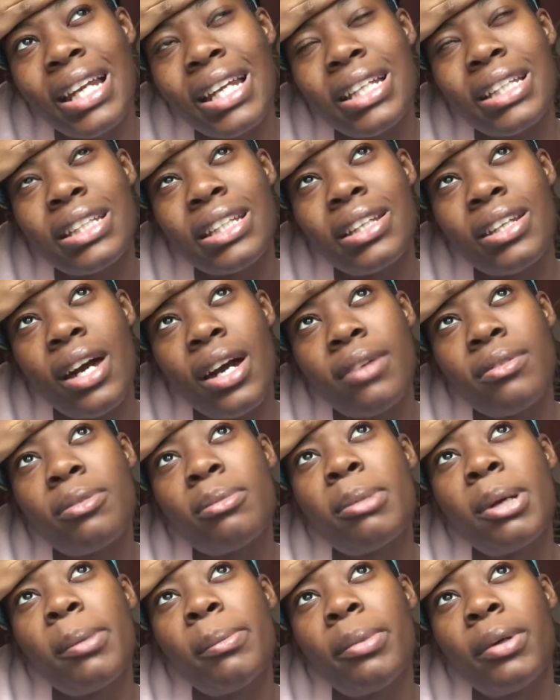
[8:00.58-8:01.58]
i cannot
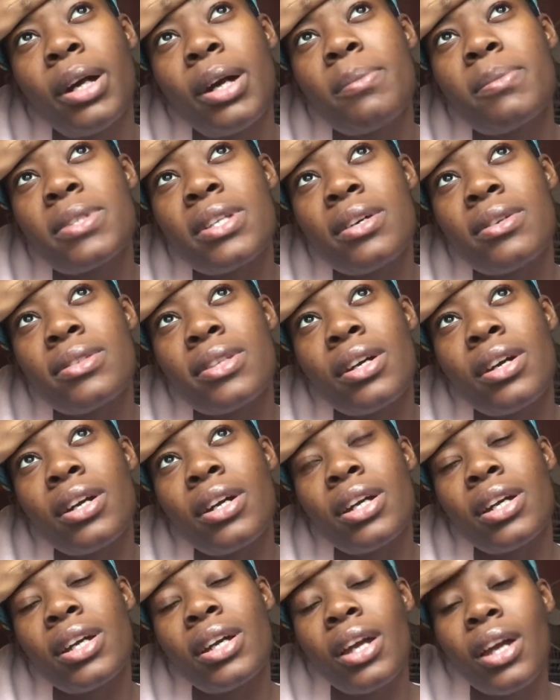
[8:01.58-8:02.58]
remember i'm so
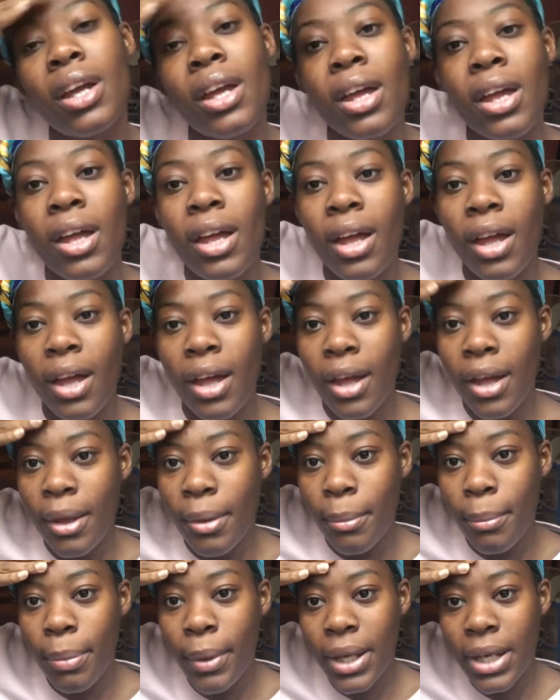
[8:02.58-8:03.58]
sorry
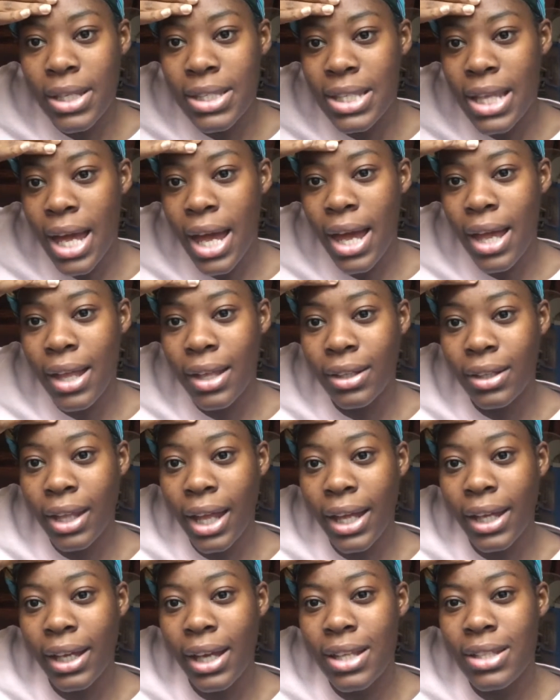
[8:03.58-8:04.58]
but it's
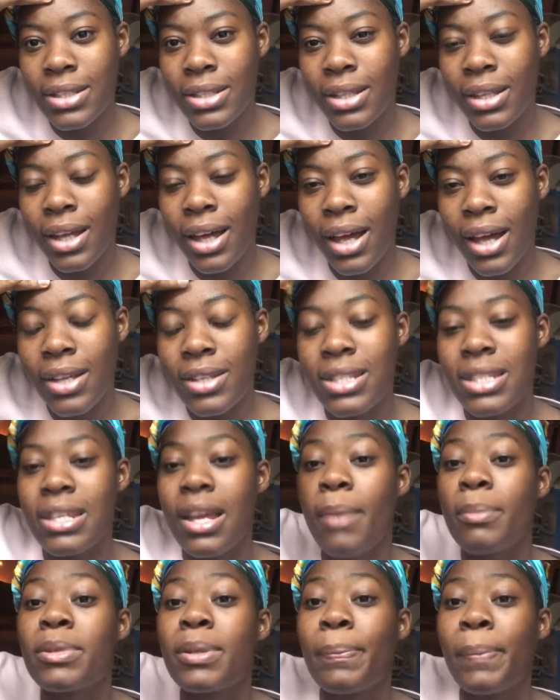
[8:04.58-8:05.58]
like and
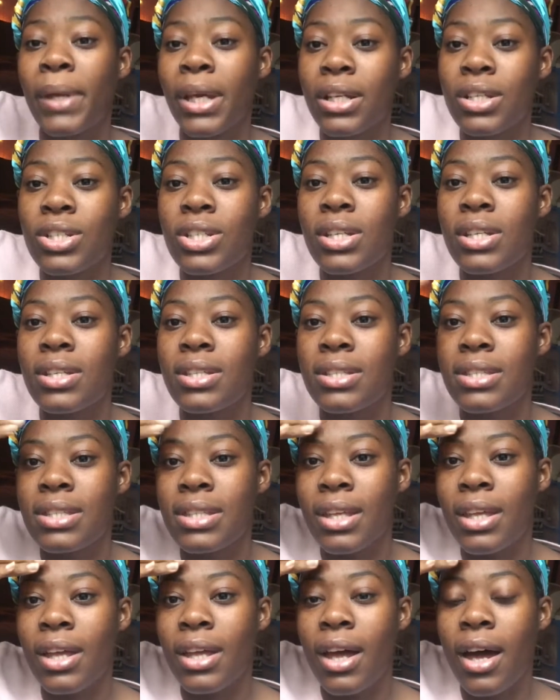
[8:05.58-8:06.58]
some
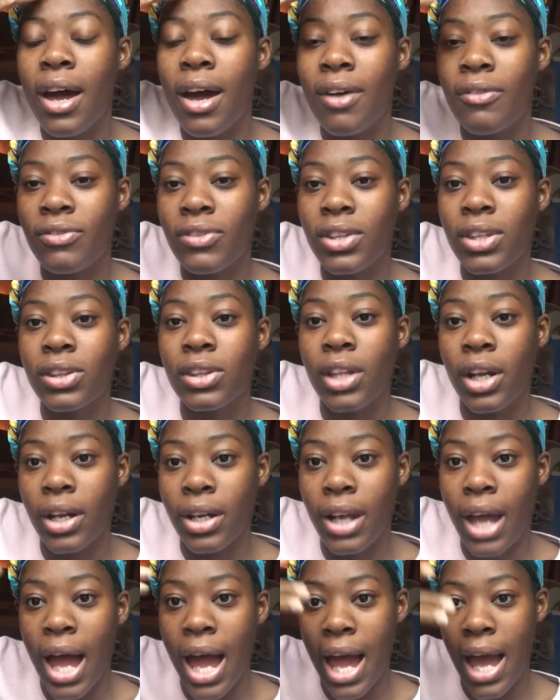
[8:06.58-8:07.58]
depictions of the
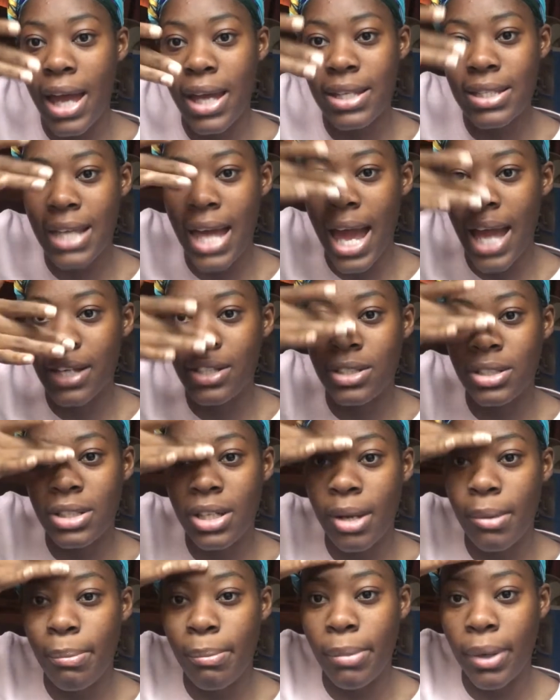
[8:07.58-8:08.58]
third eye is actually
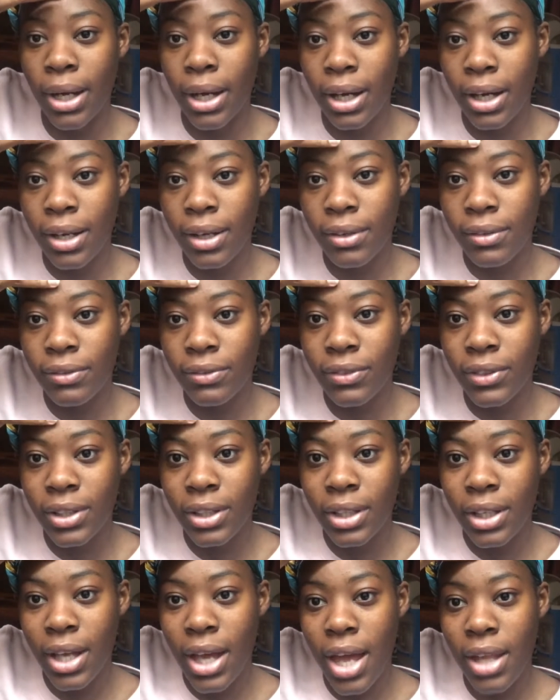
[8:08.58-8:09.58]
above
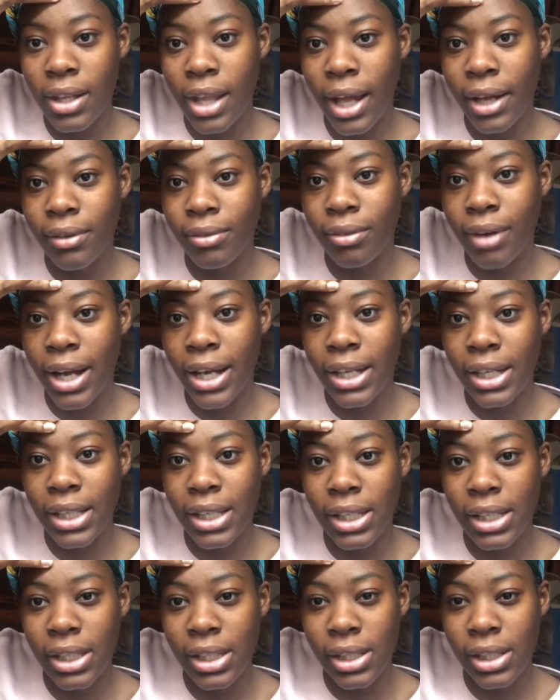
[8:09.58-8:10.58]
and like right
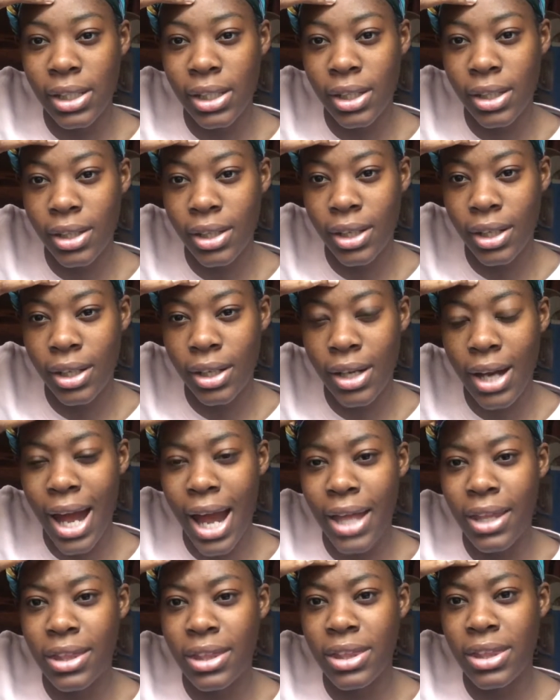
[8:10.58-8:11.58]
here
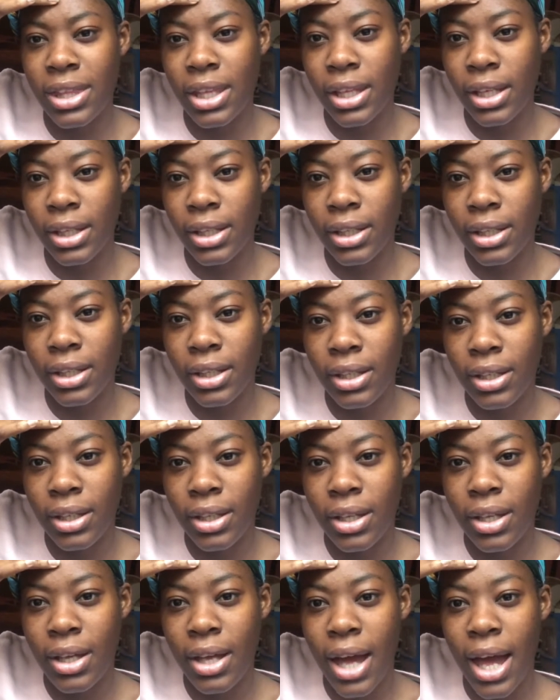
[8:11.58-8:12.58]
i think
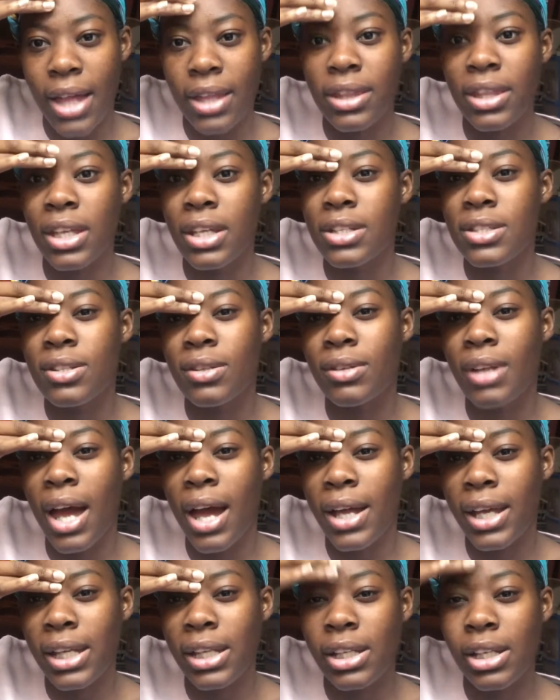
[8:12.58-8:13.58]
i think so
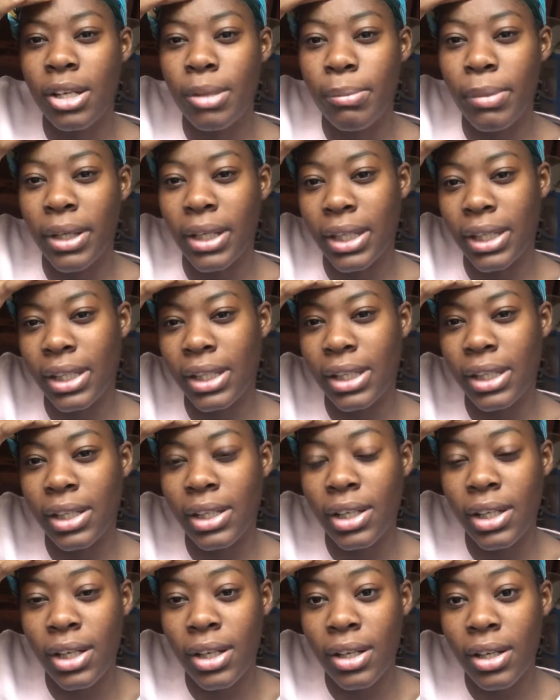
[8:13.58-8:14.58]
not here but
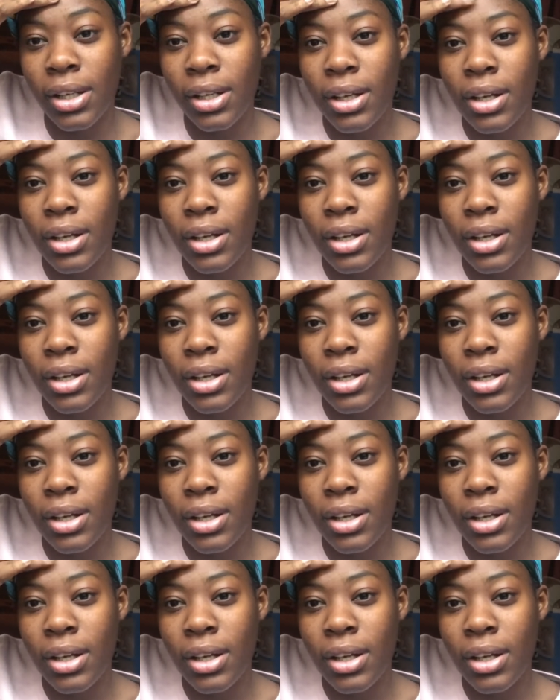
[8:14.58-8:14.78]
here